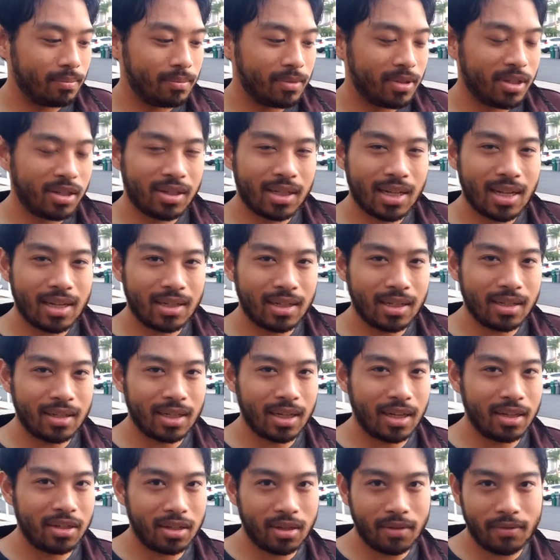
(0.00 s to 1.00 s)
just that
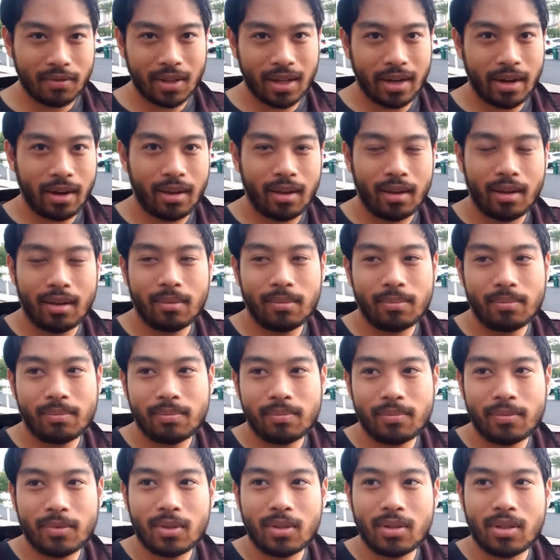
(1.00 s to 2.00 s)
sensation of like,
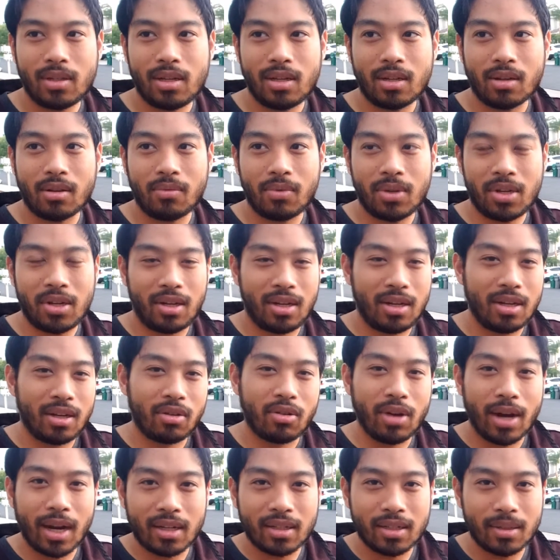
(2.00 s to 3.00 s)
when you need to
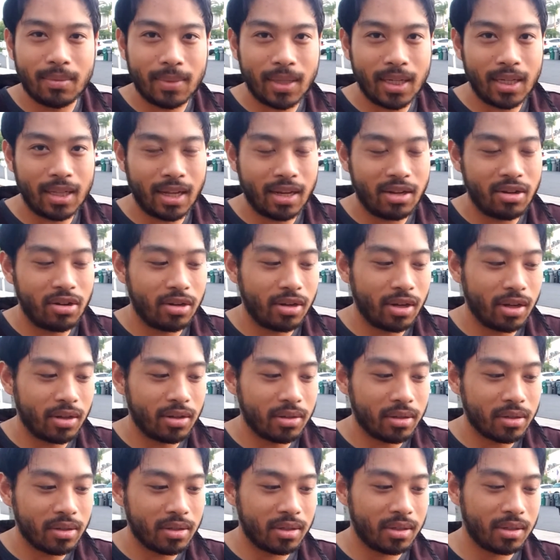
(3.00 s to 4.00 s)
crack something, like your
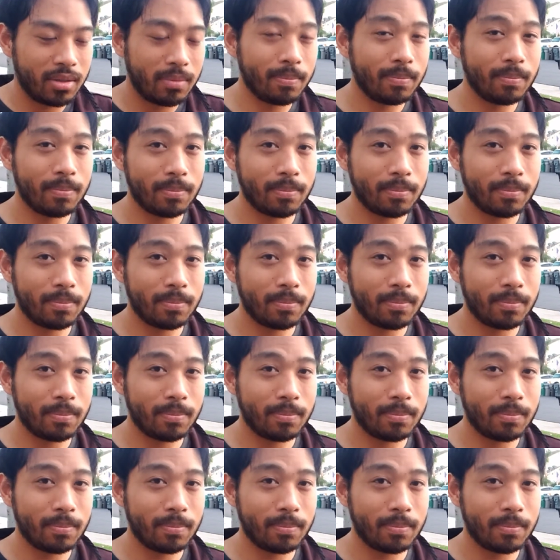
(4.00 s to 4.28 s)
knuckles.